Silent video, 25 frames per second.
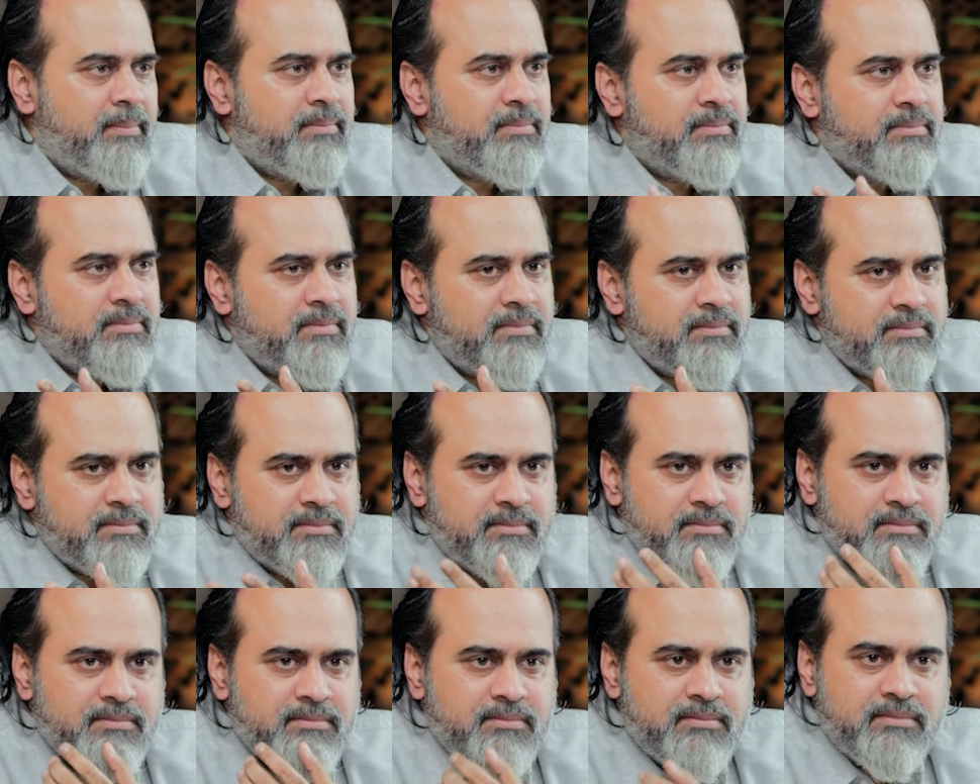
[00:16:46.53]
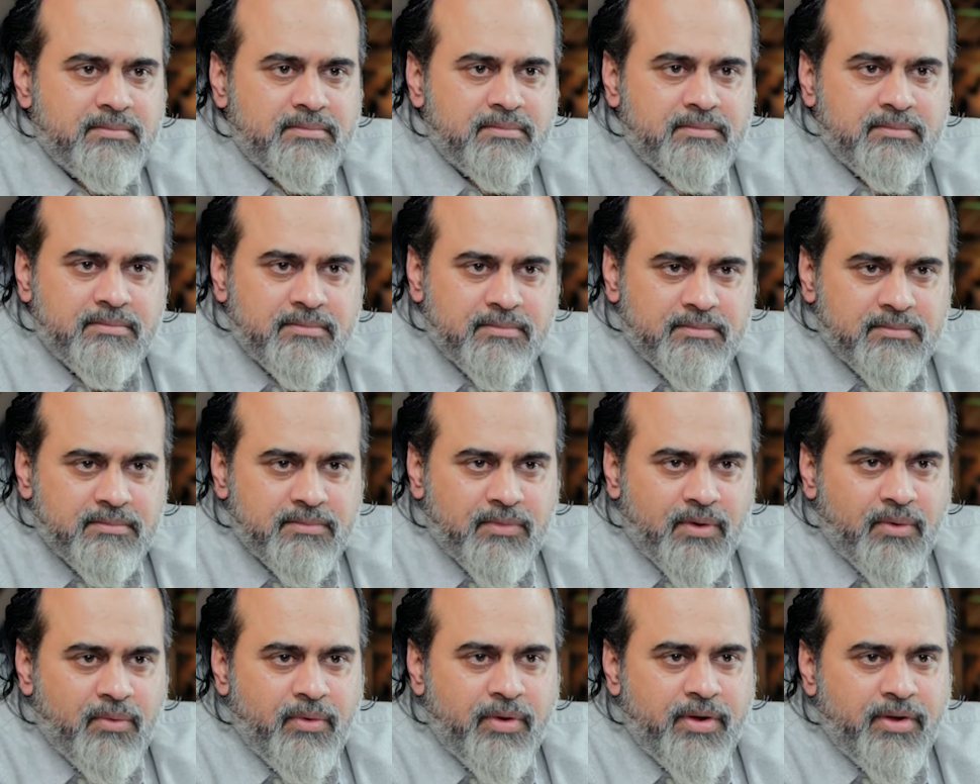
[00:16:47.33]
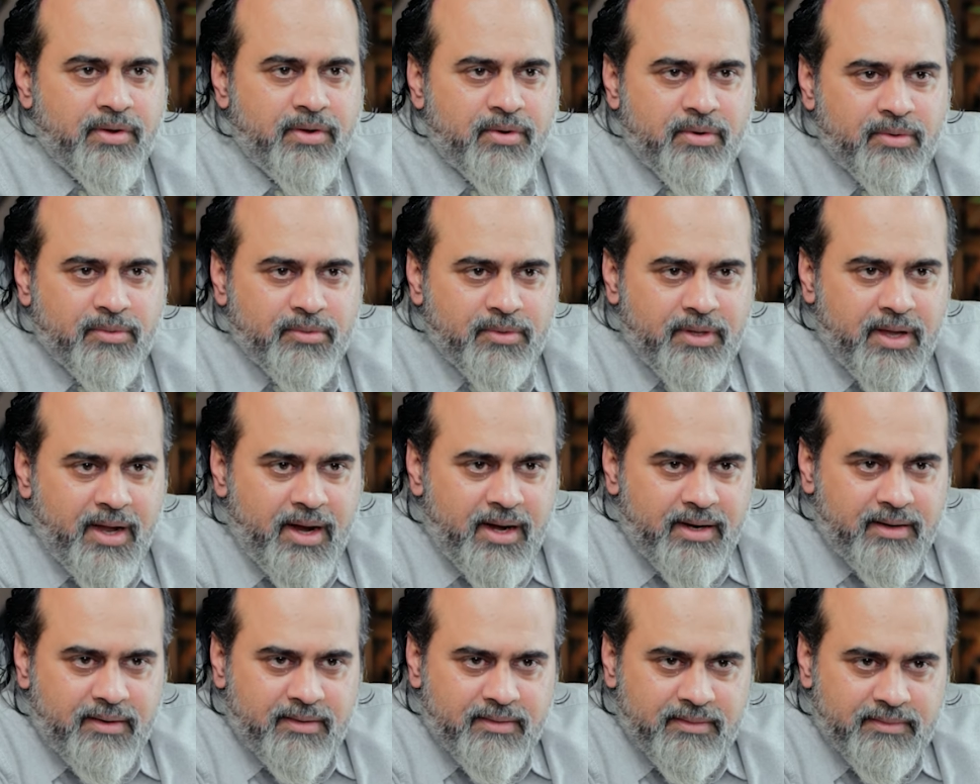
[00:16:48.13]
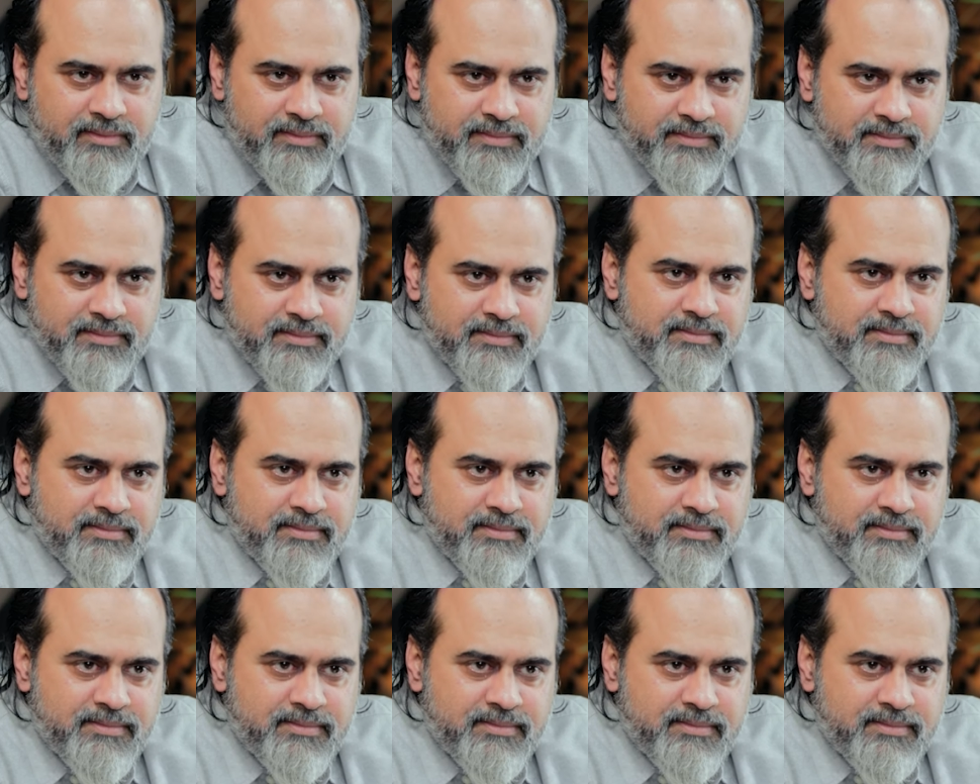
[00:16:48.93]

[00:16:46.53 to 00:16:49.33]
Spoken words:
I am going to do that.